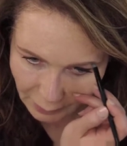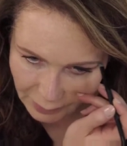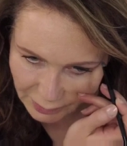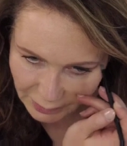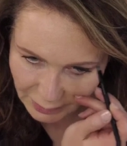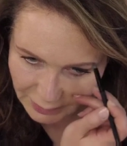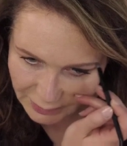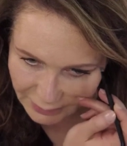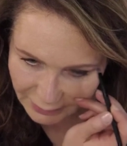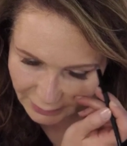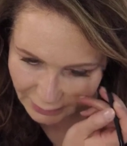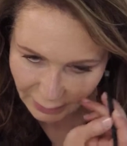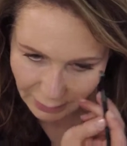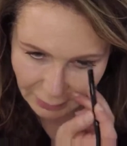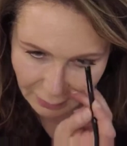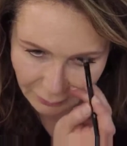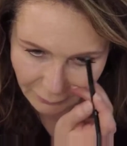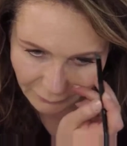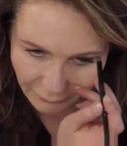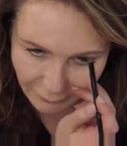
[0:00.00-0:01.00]
Just to get a
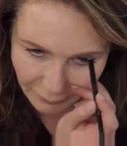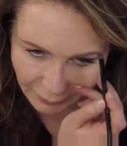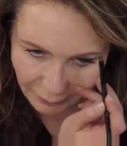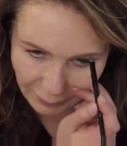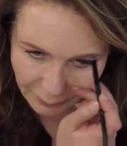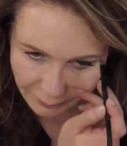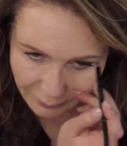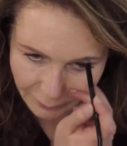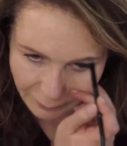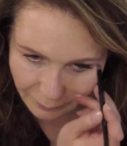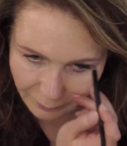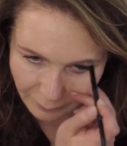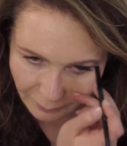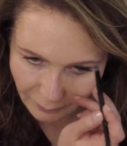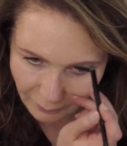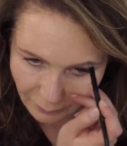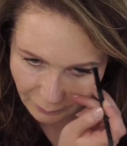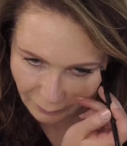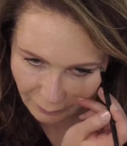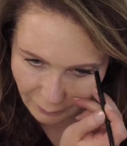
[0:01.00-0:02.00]
little fill.
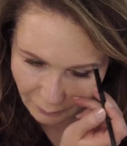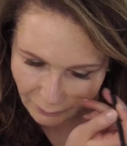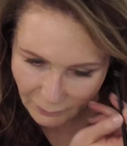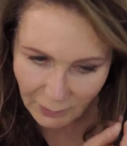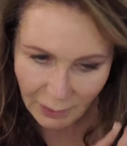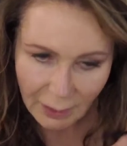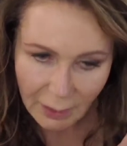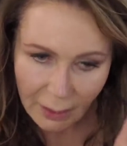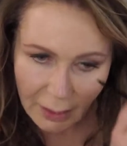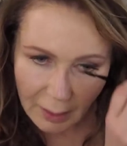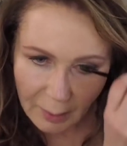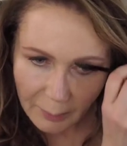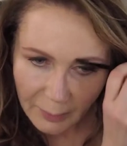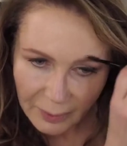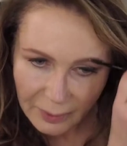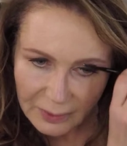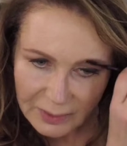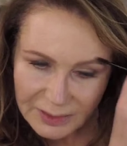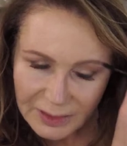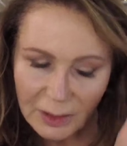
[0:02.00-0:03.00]

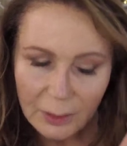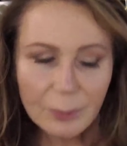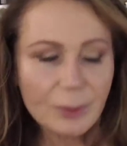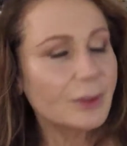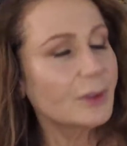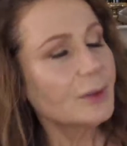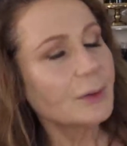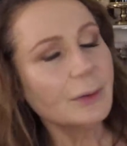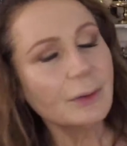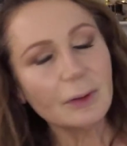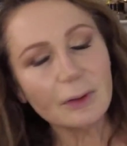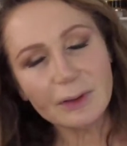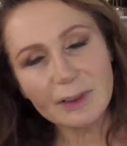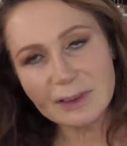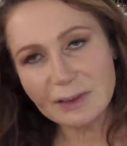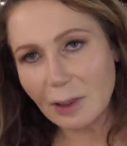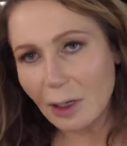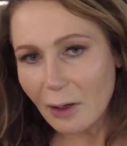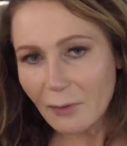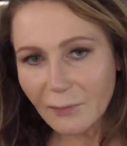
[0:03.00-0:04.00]
Because, when you're doing all these
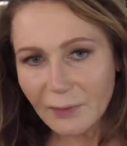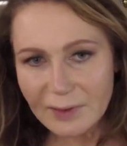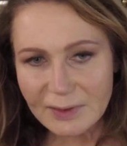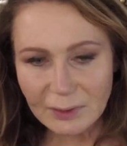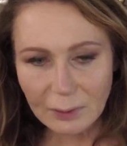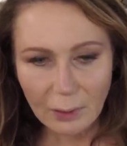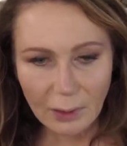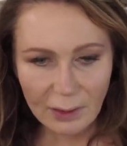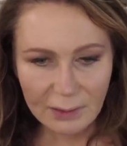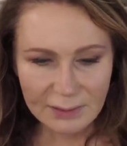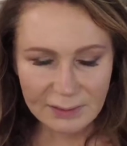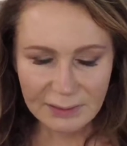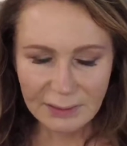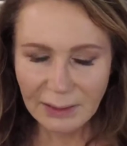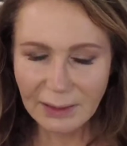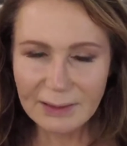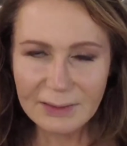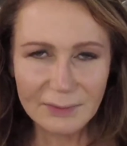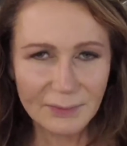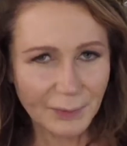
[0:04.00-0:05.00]
conference calls,
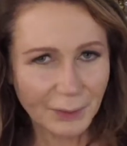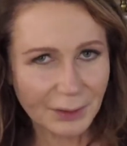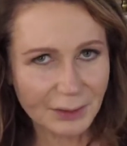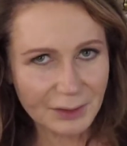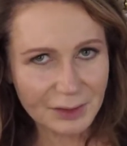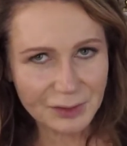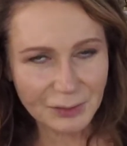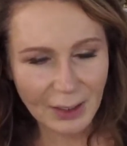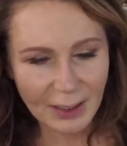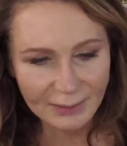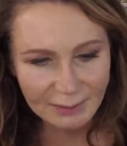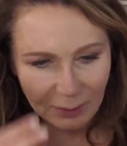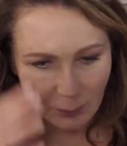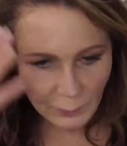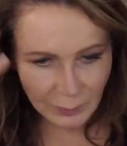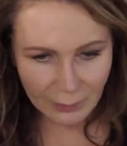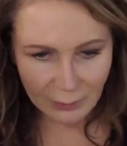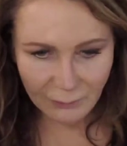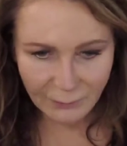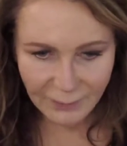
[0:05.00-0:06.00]
it's very distracting
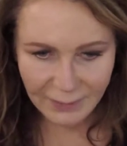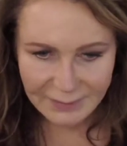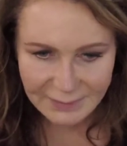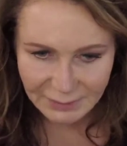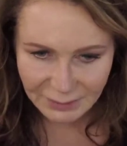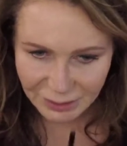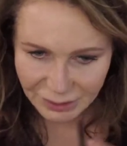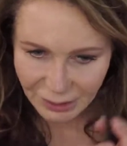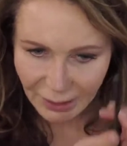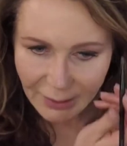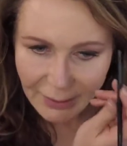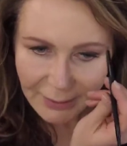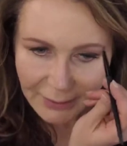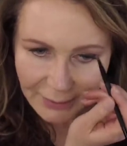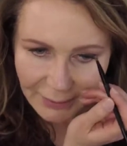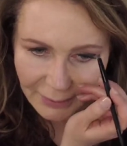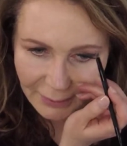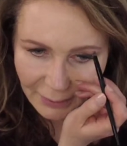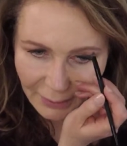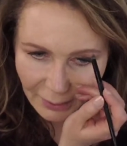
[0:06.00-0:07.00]
when your face is
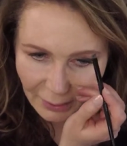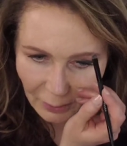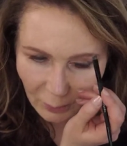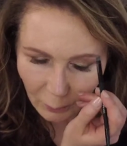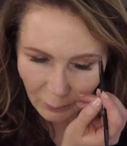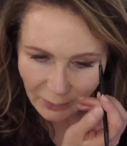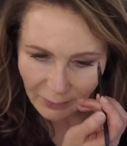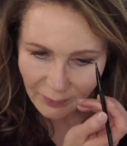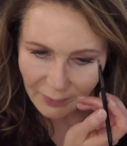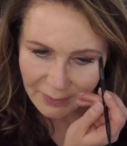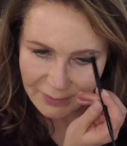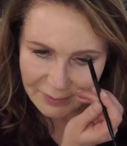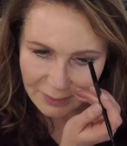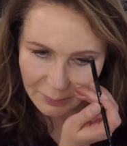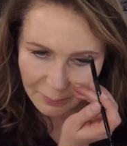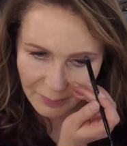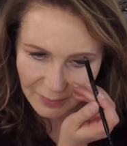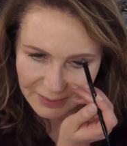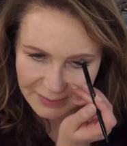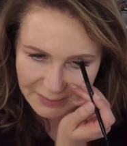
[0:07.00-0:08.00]
shiny, when things are
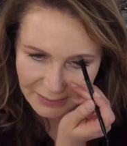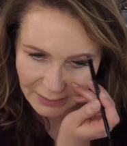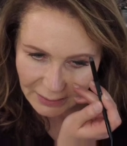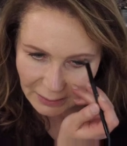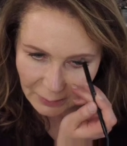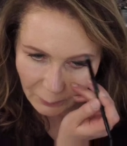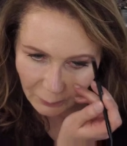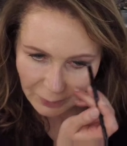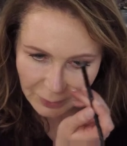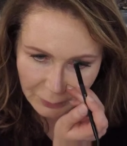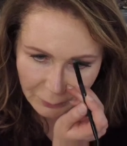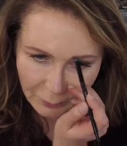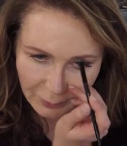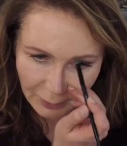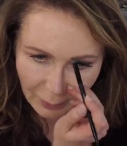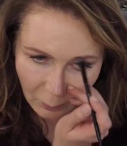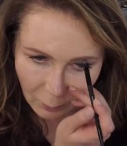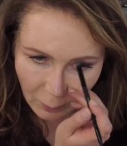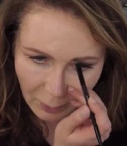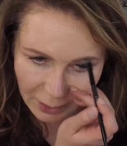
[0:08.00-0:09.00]
missing, when you
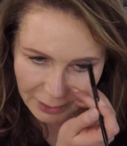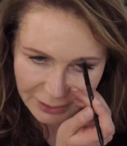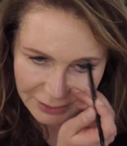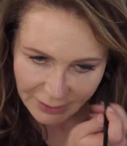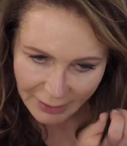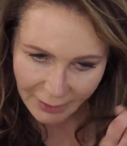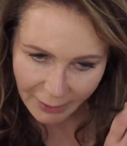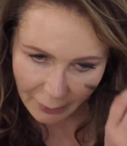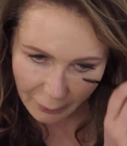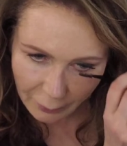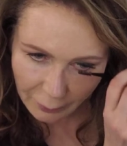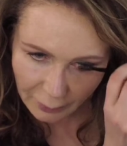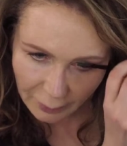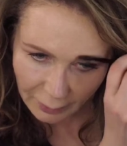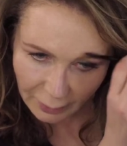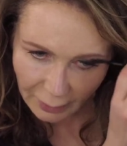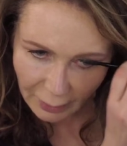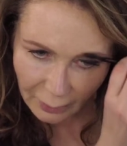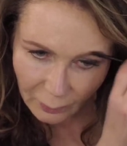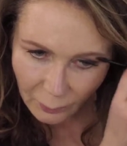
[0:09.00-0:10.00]
get washed out.
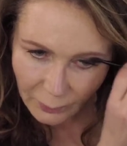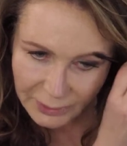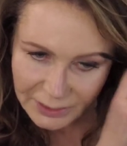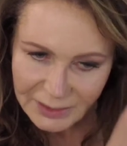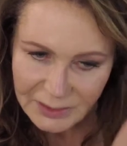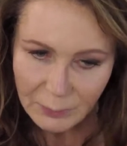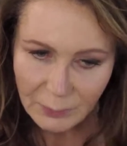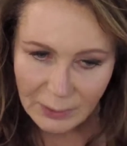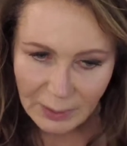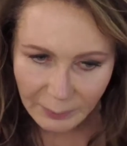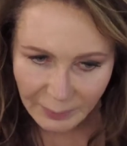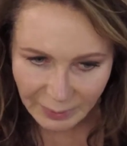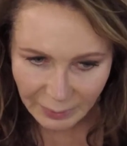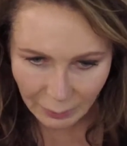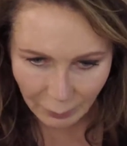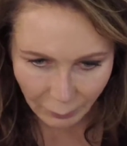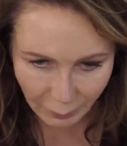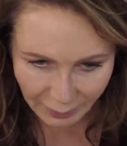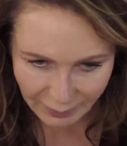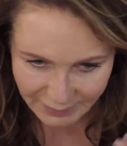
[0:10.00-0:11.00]
And we just want to be
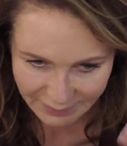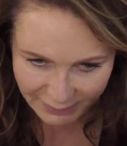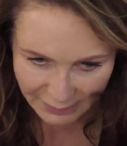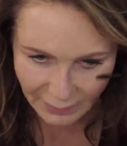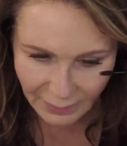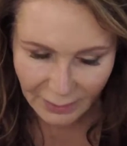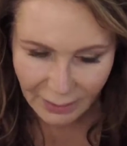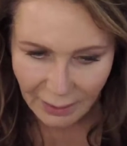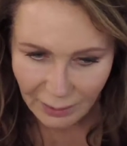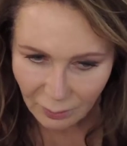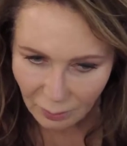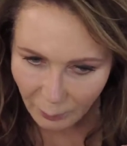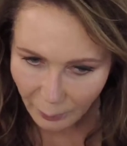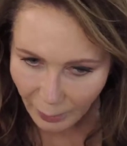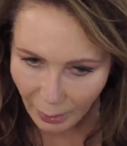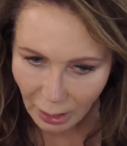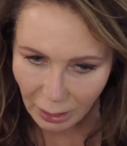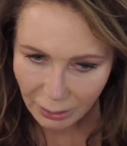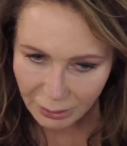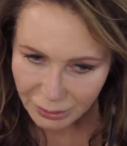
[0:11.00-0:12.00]
noticed and look
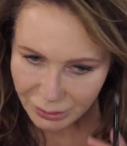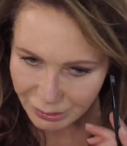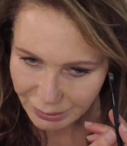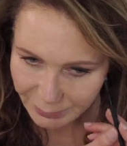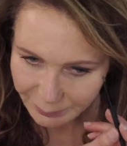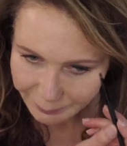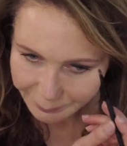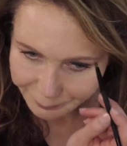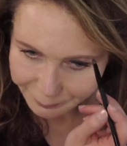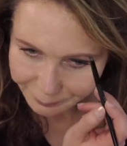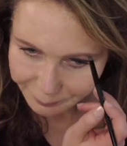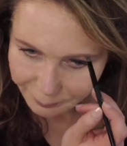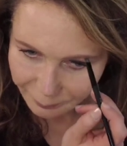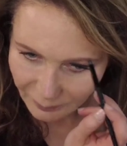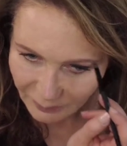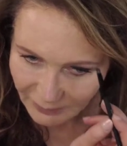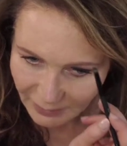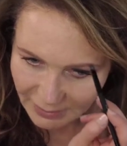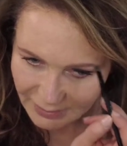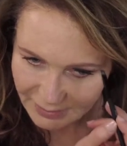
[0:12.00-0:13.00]
polished.
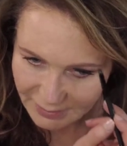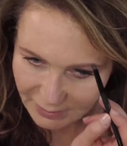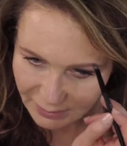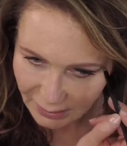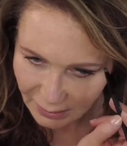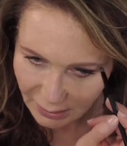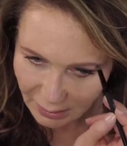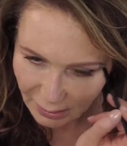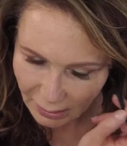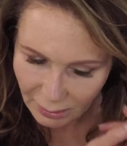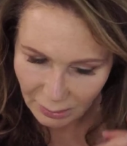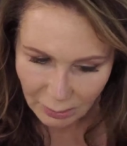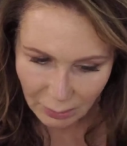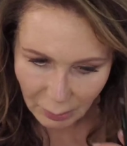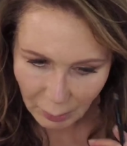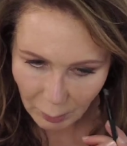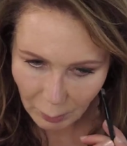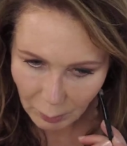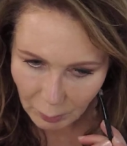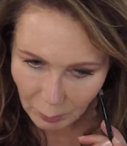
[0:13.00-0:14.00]
That's
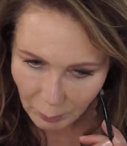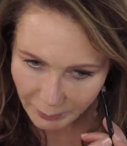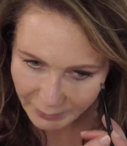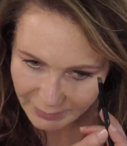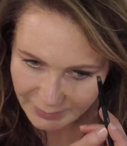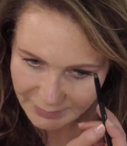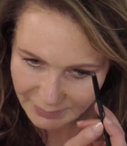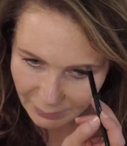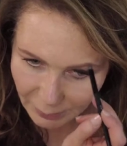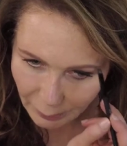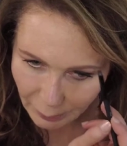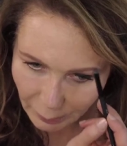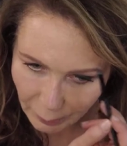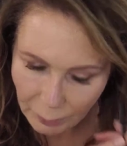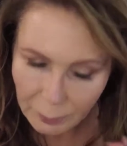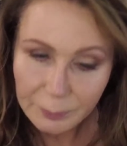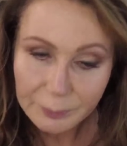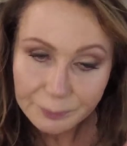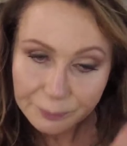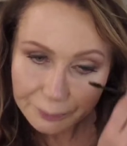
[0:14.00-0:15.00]
always the
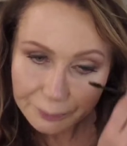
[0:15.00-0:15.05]
goal.